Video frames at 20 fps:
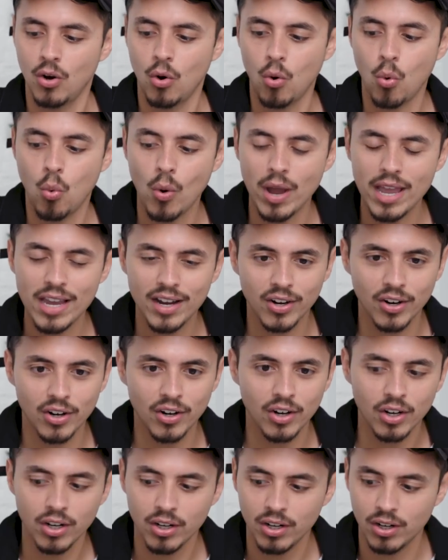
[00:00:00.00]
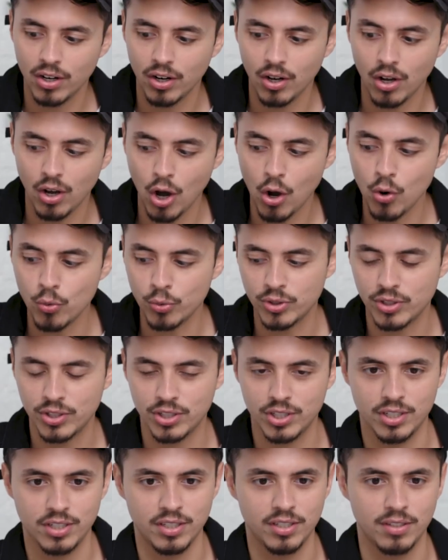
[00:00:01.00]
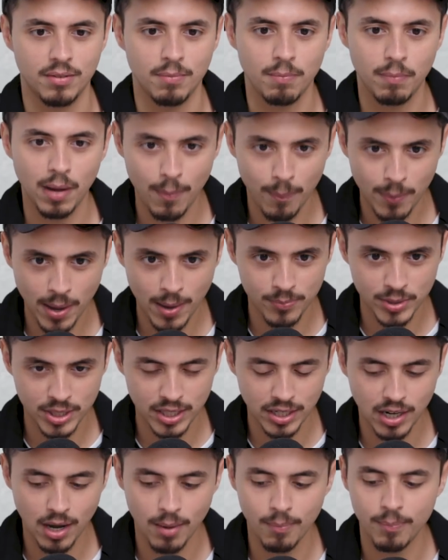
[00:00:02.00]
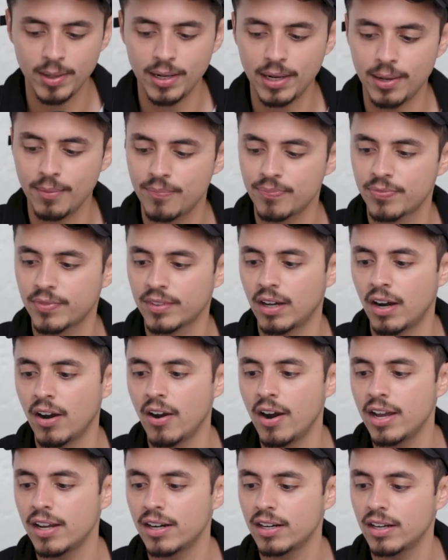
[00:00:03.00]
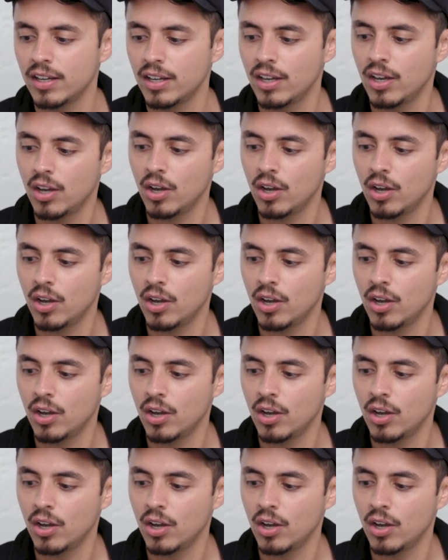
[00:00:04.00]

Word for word: Quaker Oats by Pepsi Company. All right.